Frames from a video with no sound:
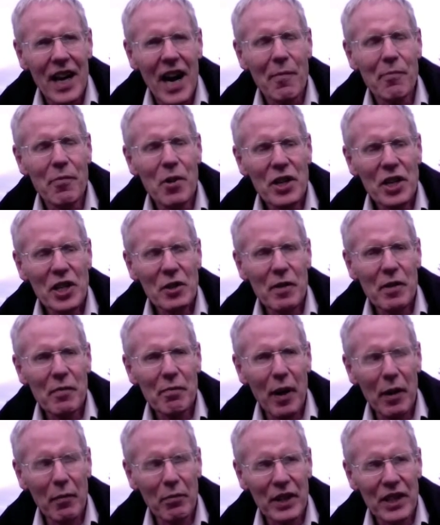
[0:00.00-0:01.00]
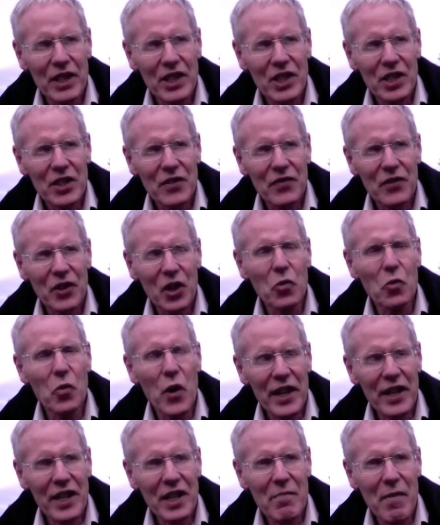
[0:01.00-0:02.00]
A book has been published on
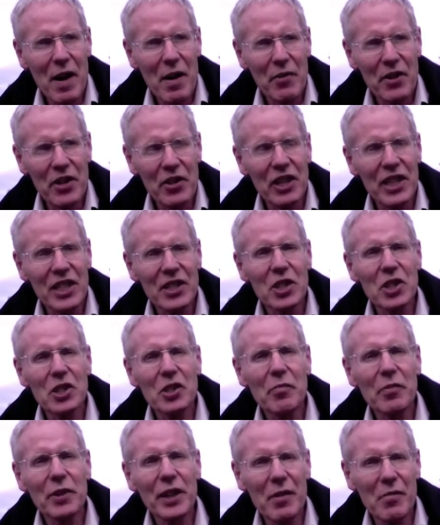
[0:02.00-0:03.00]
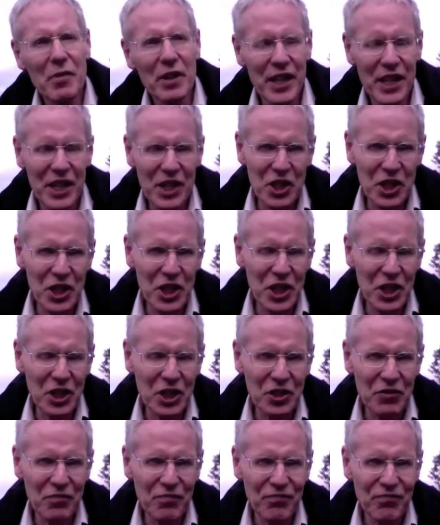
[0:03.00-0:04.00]
working memory related to primary
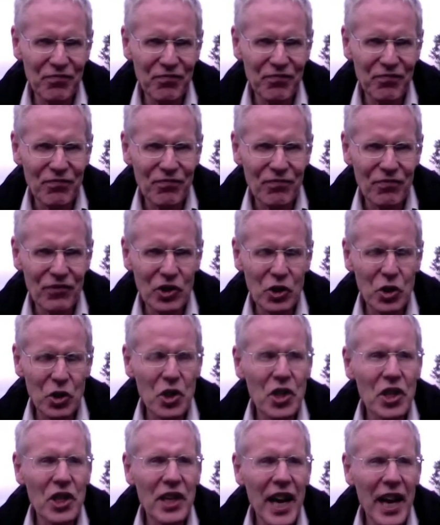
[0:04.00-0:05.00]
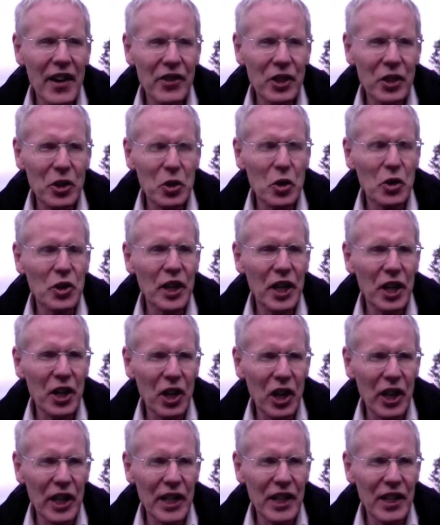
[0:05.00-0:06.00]
education. Susan Gathercole and a
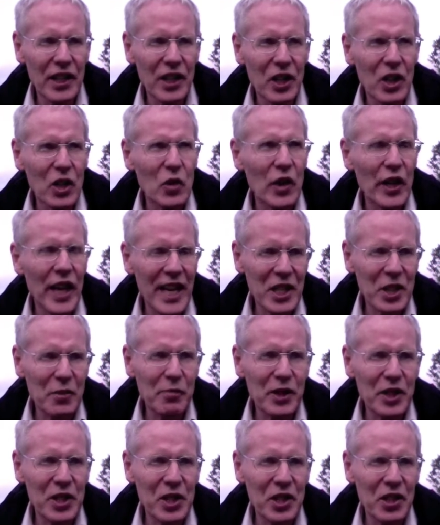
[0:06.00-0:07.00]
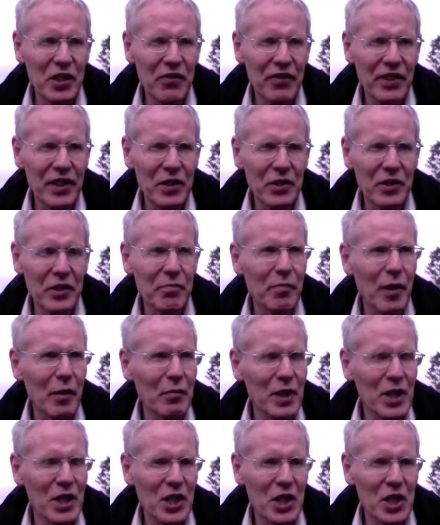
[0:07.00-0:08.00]
colleague, who are experts in the field, have
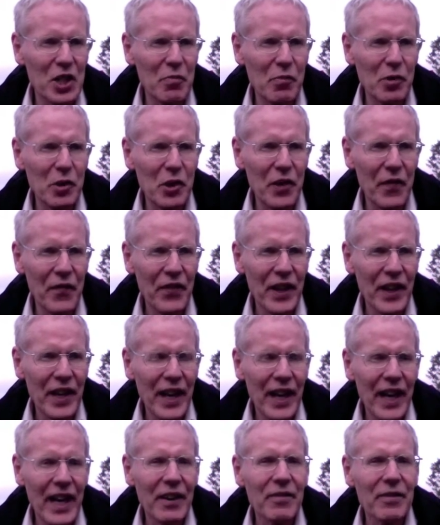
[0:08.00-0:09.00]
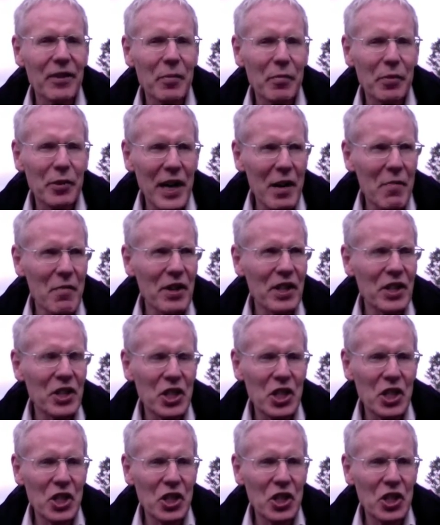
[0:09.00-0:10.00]
published this book, and for primary
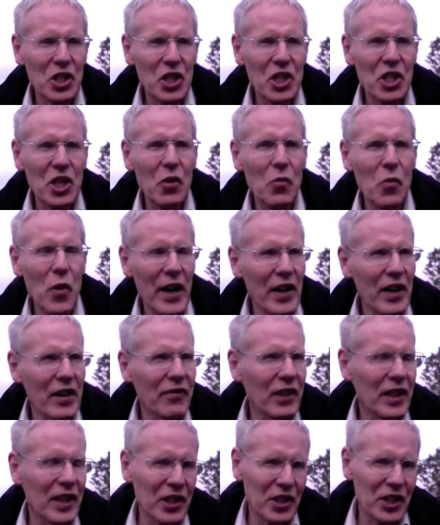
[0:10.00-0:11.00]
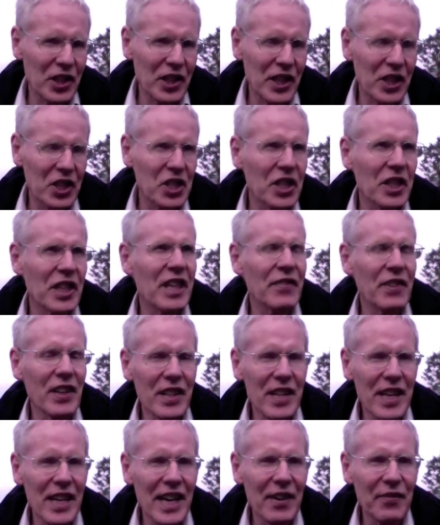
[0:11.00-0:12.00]
teachers it's a wonderful introduction, giving
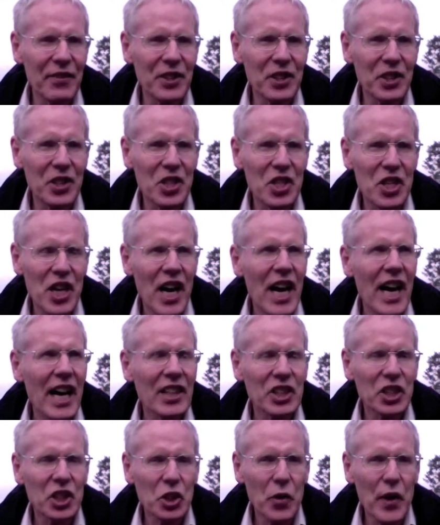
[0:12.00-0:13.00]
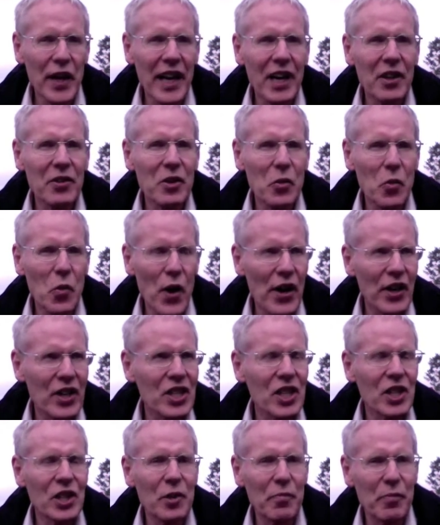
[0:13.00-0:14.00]
the evidence and showing how it
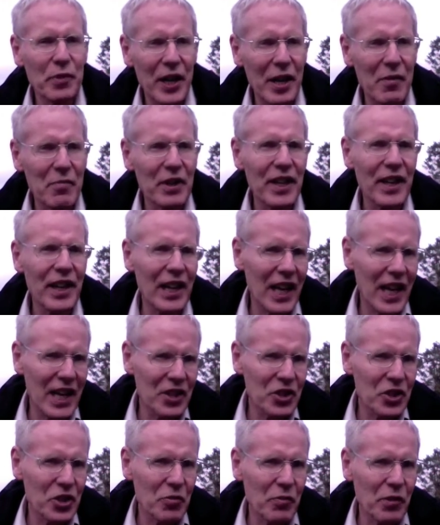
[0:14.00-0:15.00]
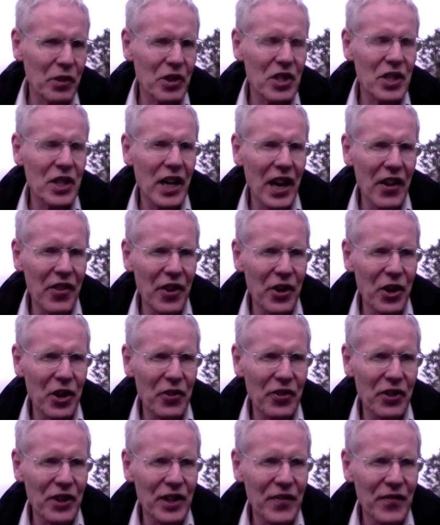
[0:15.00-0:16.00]
works in the primary classroom, because the other
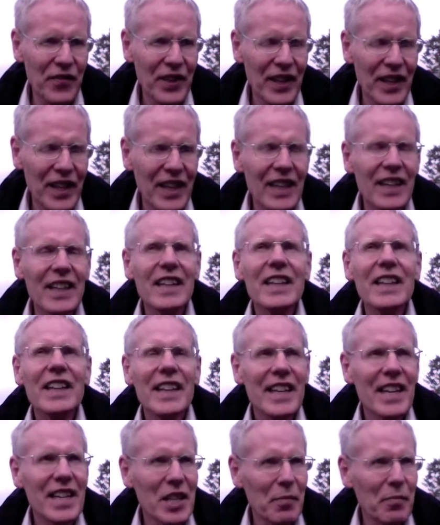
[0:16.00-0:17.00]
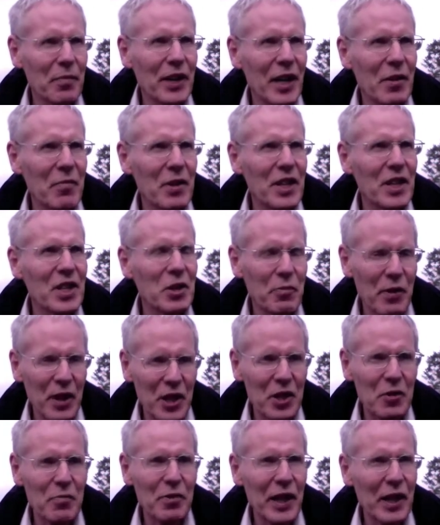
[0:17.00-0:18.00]
author is a
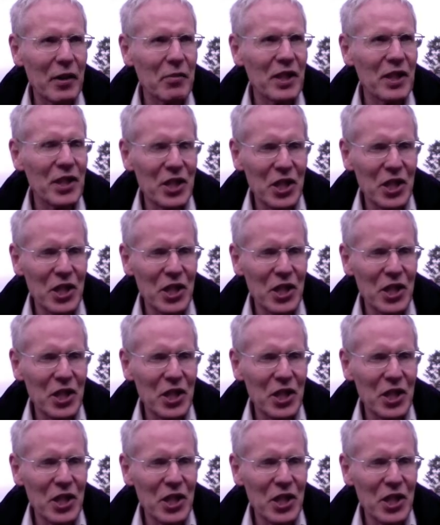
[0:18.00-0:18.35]
experienced primary